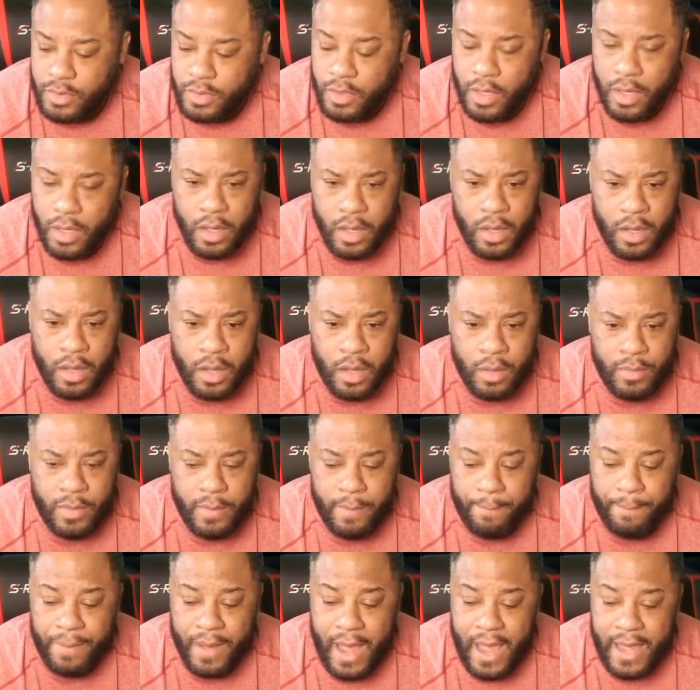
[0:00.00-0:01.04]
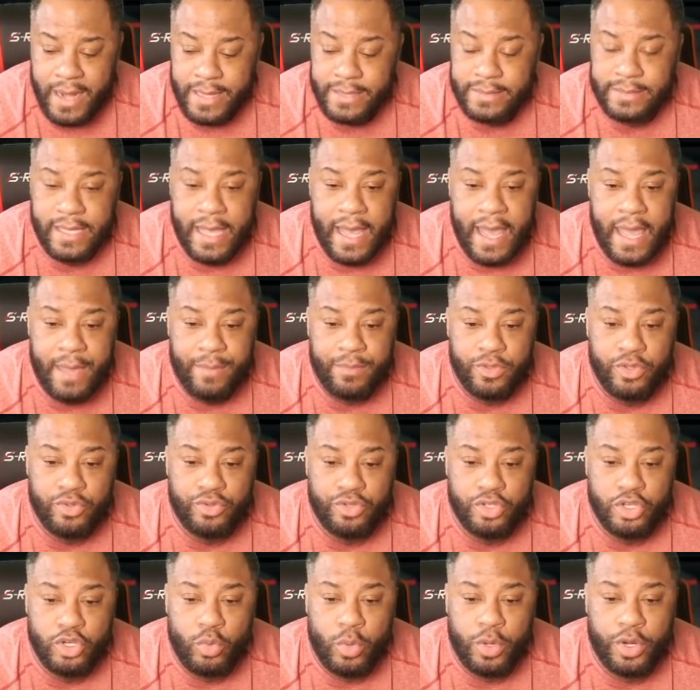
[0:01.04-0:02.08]
Body type, you
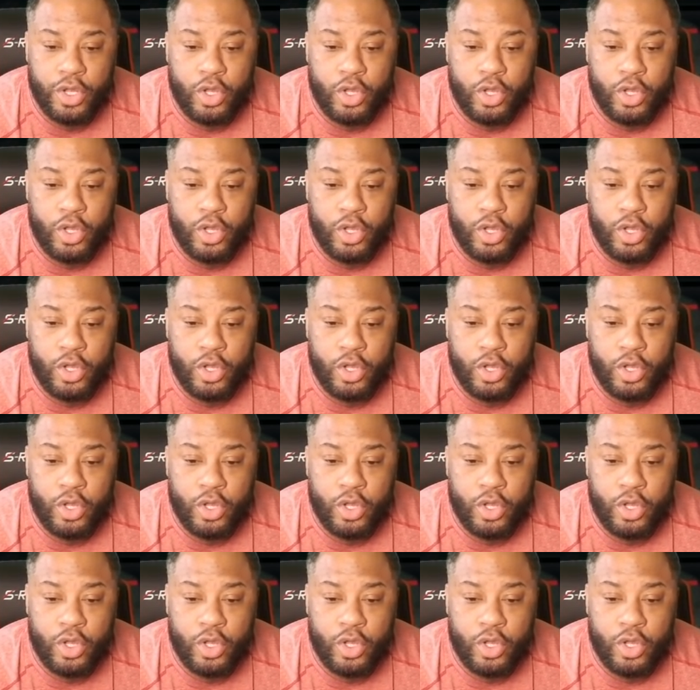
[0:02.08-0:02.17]
do want